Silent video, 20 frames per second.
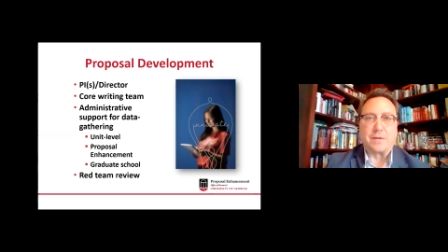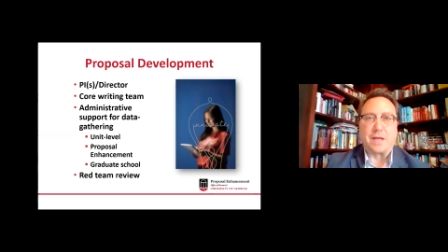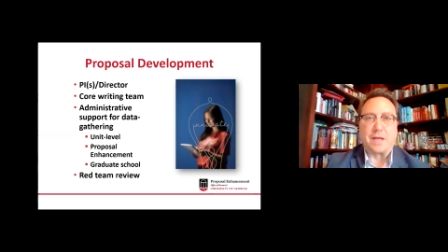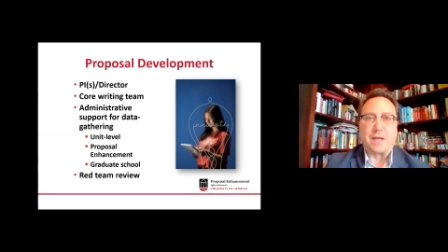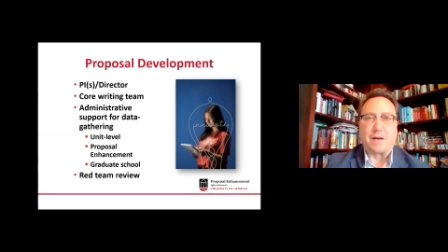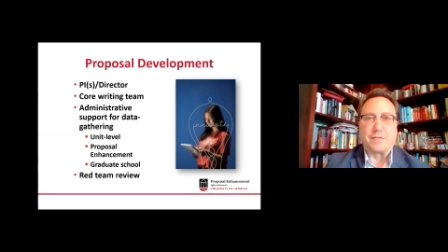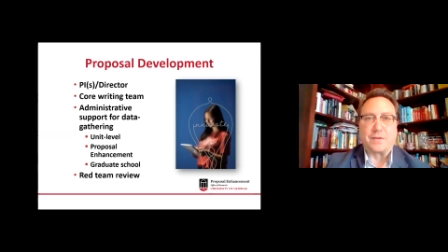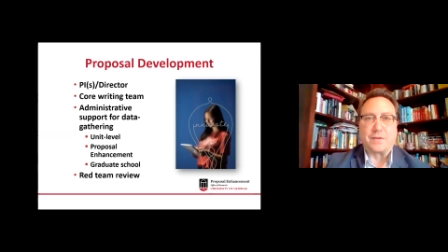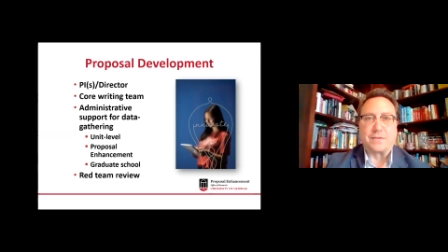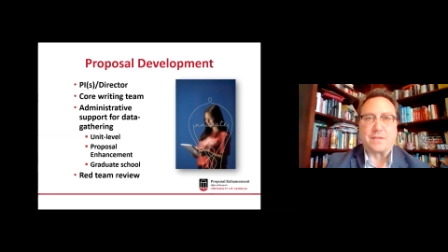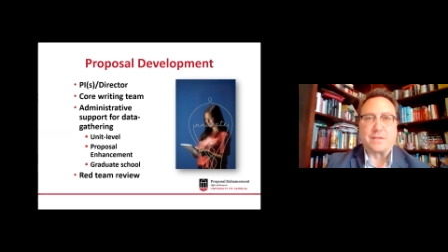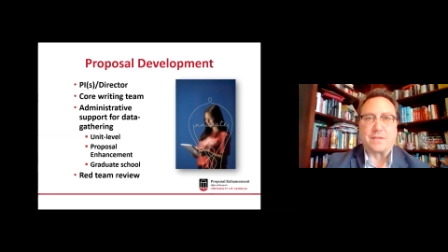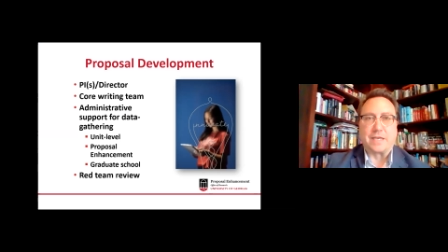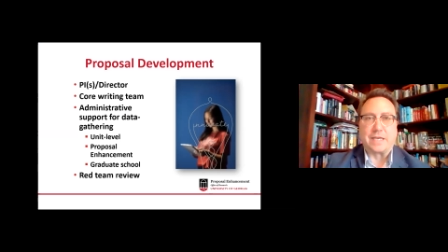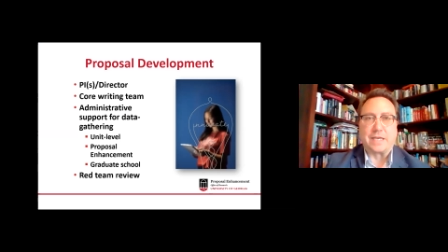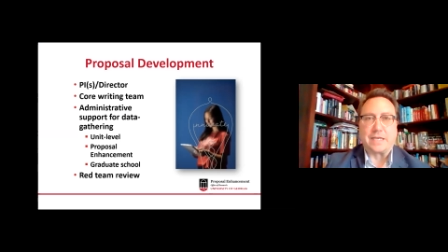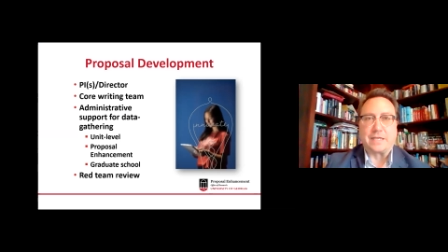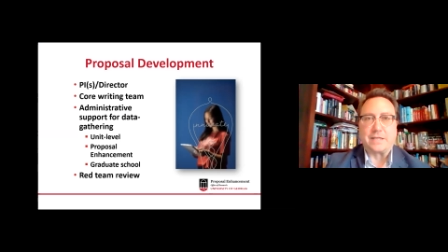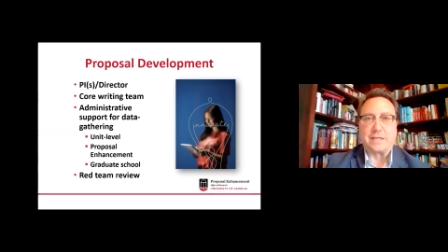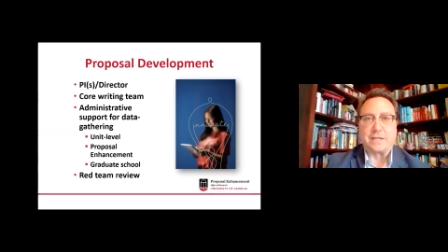
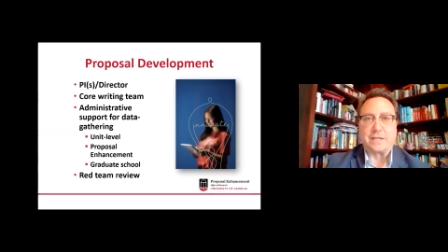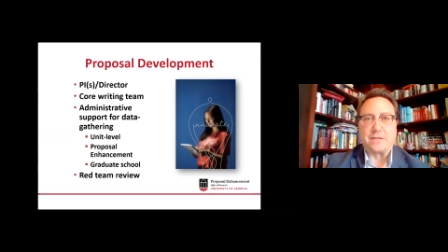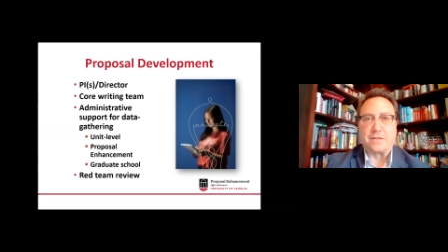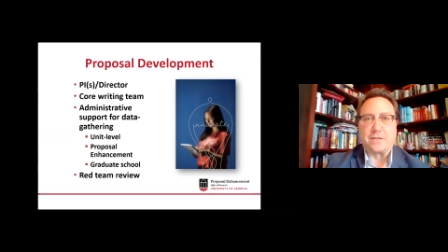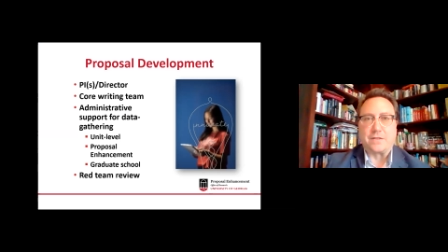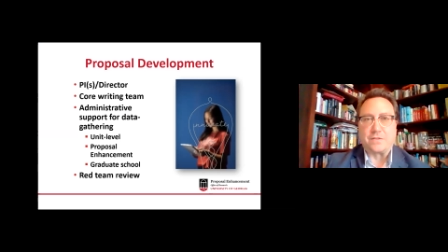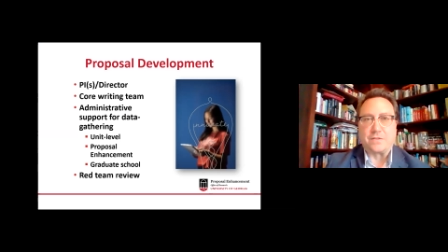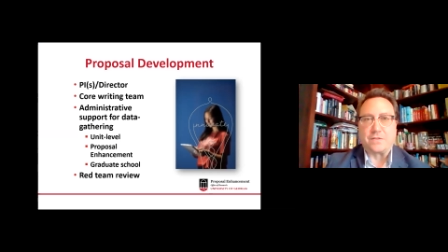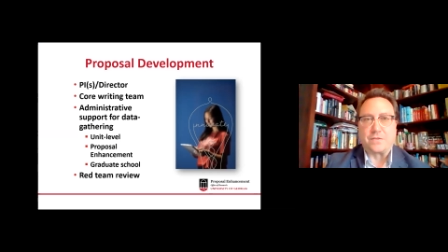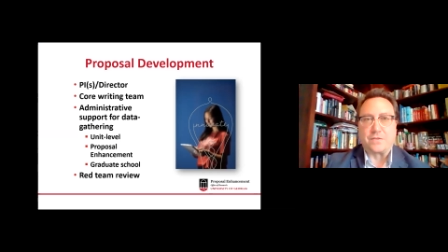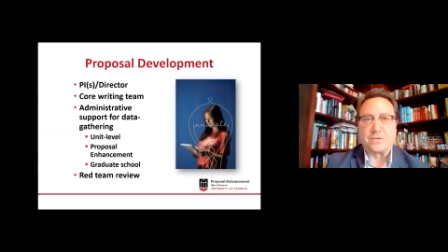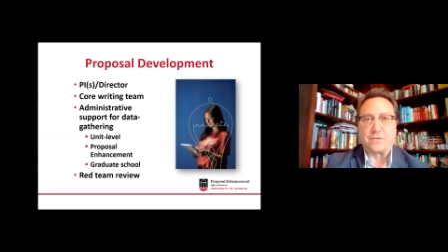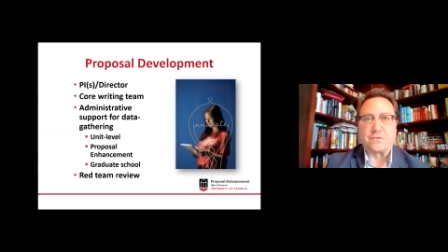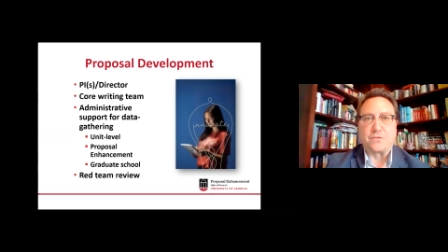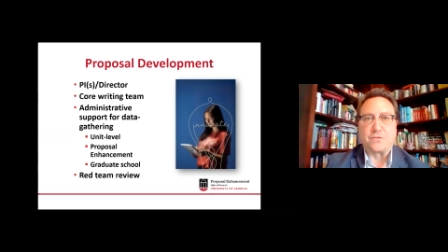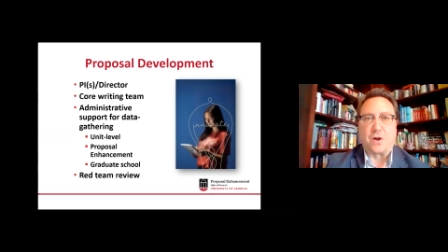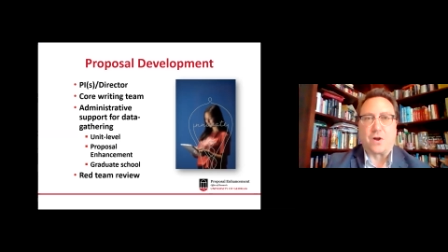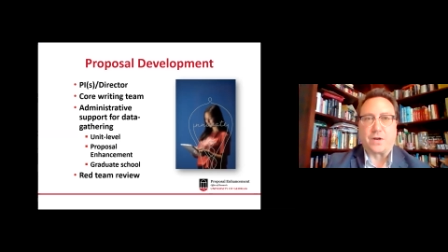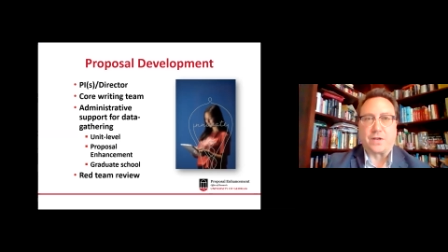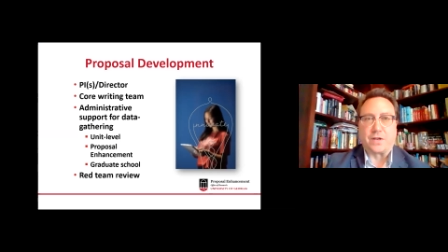obviously the
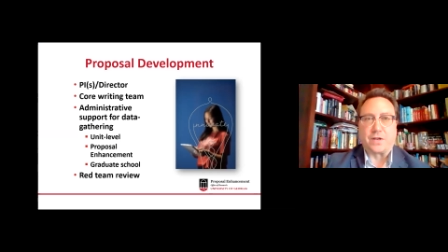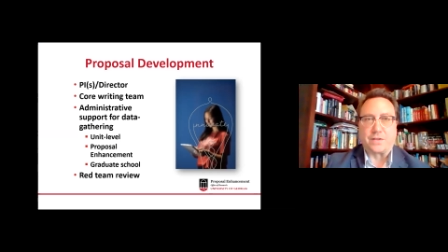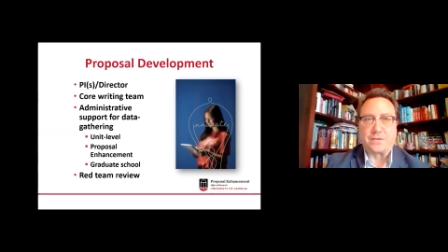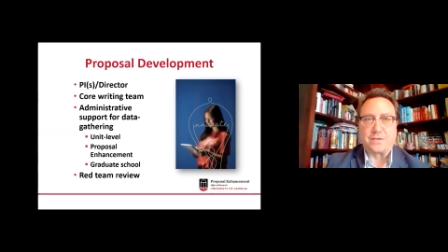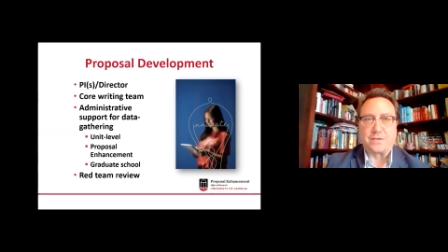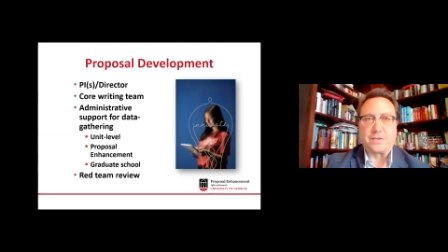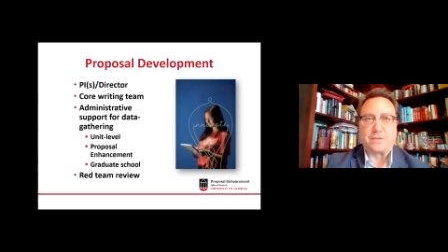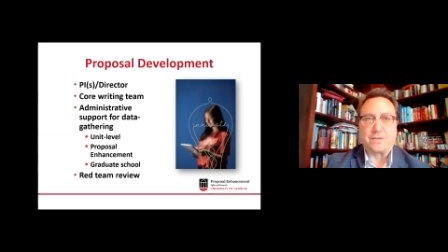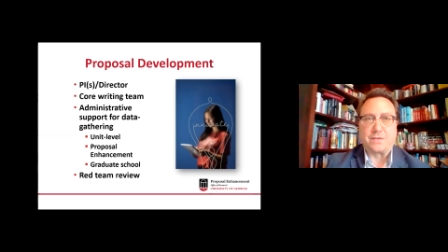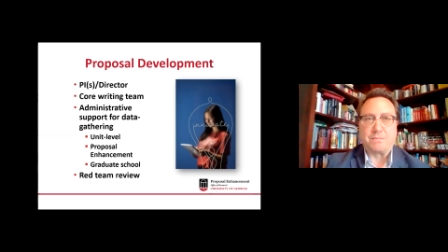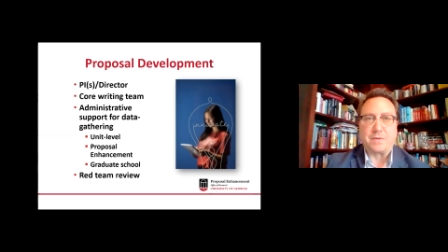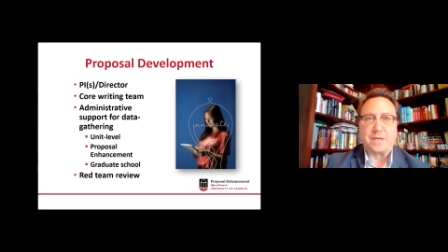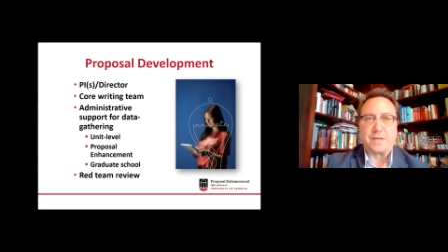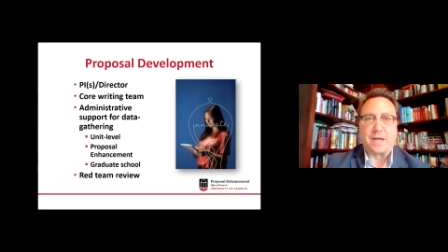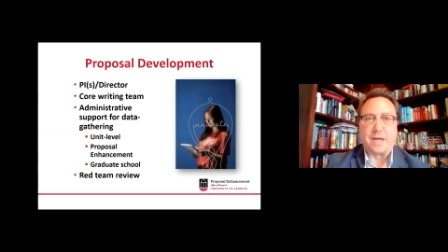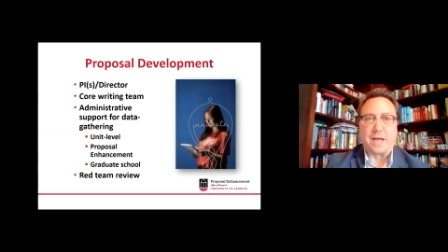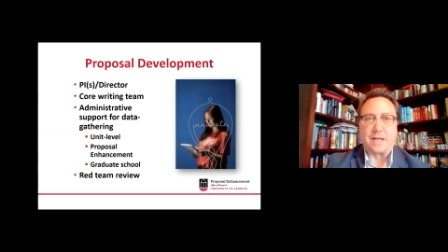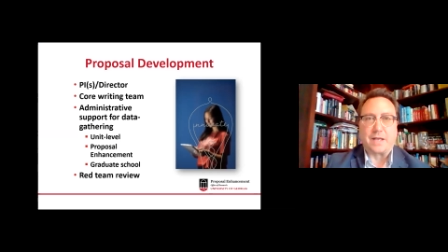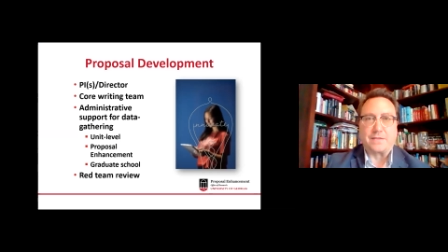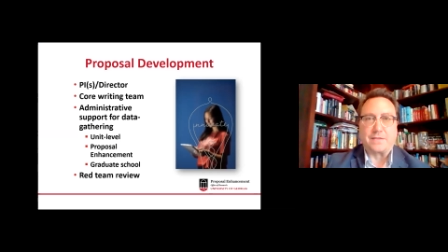strongest
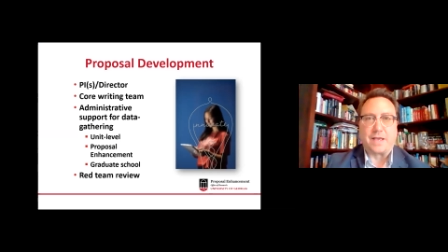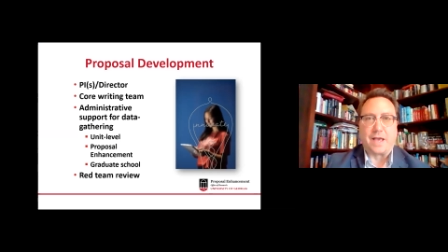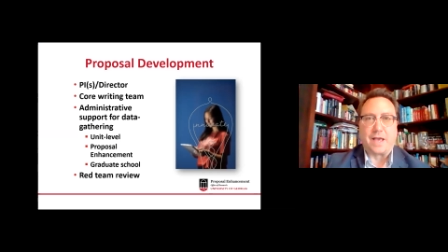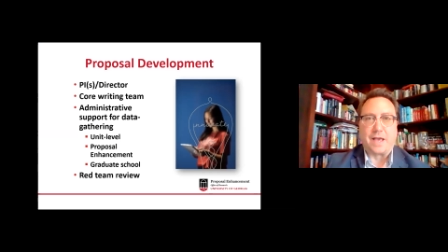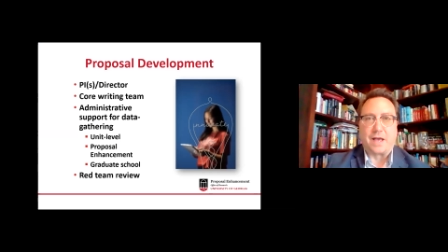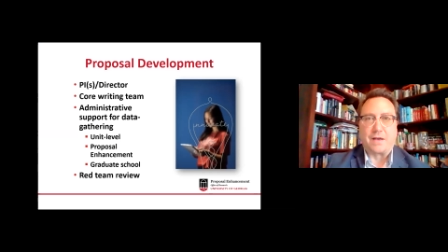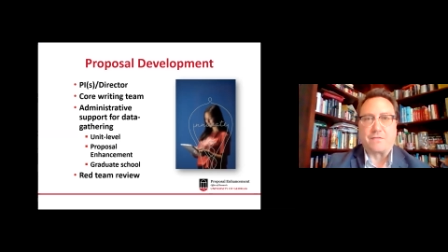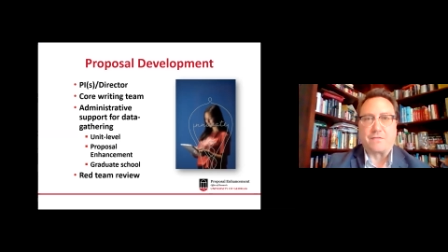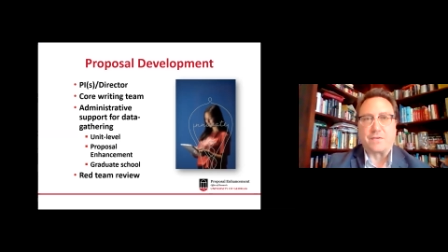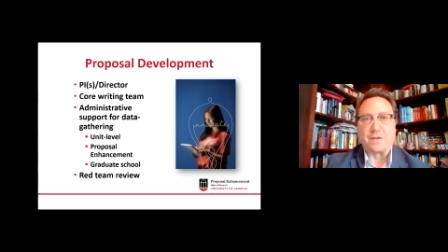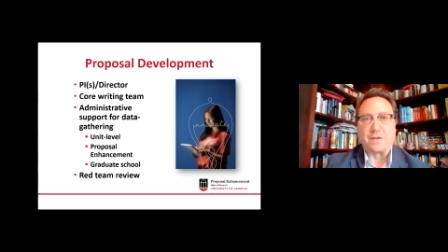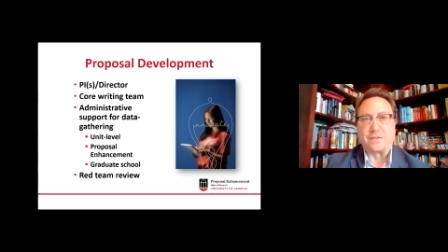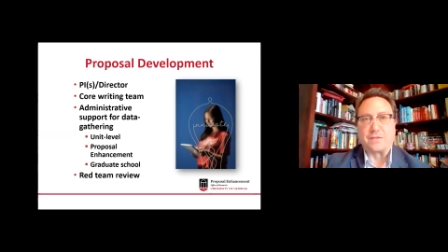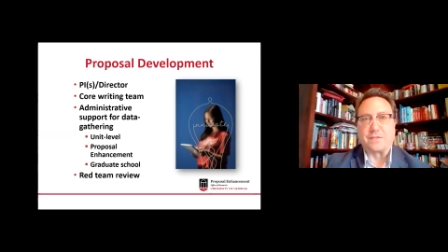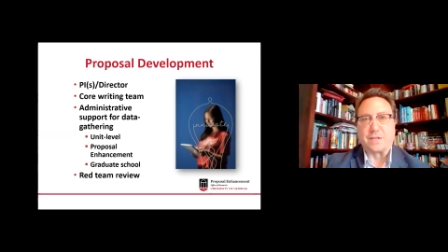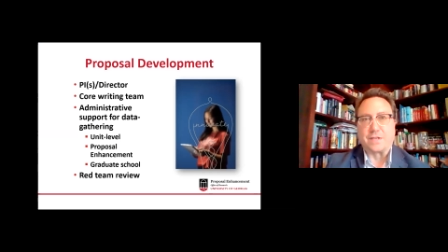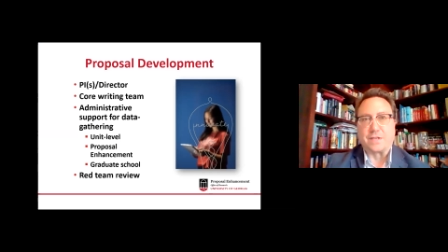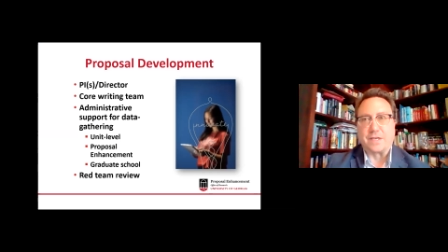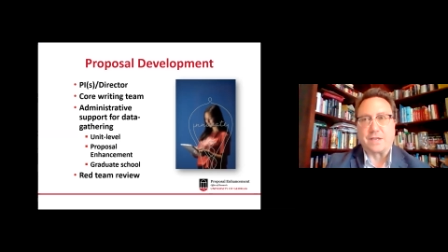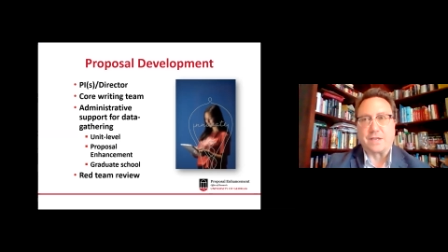PIs have a
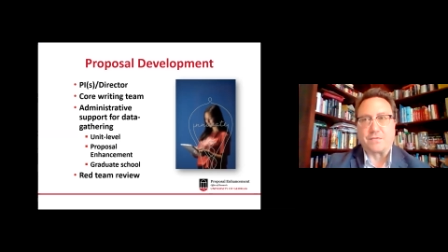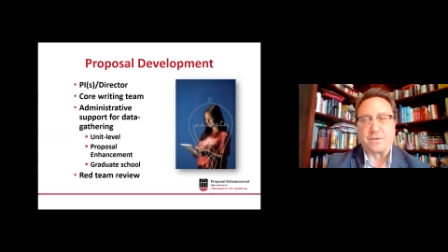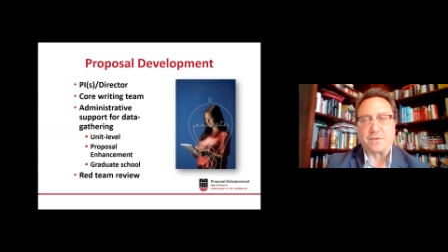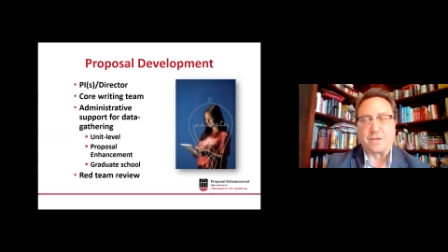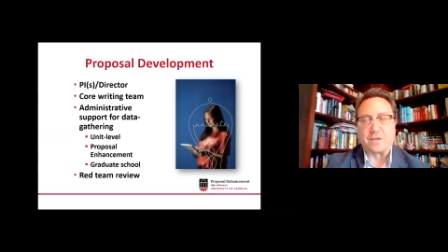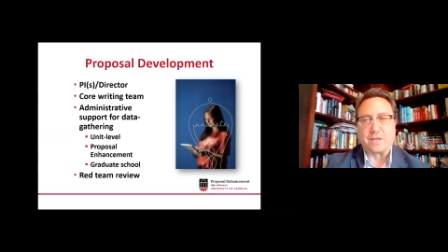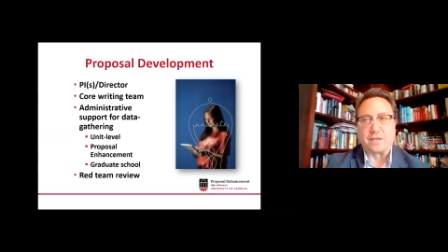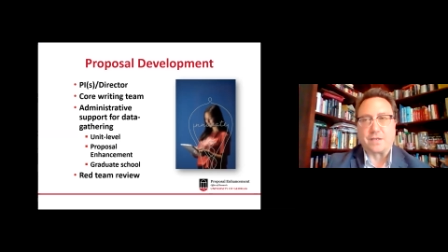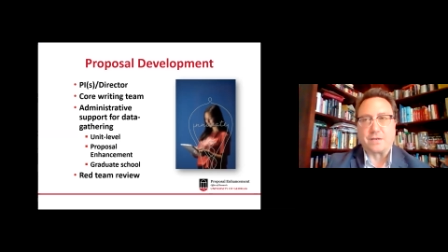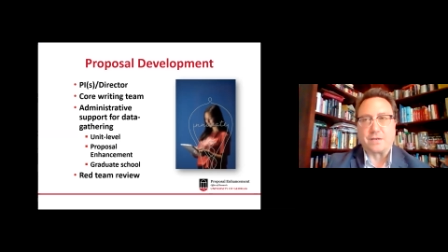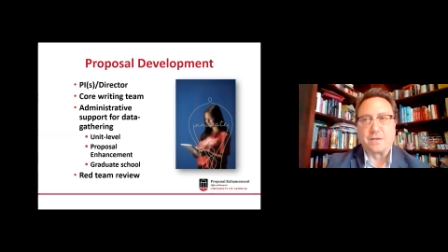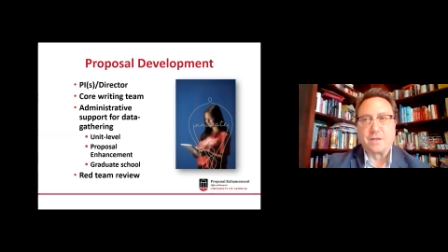significant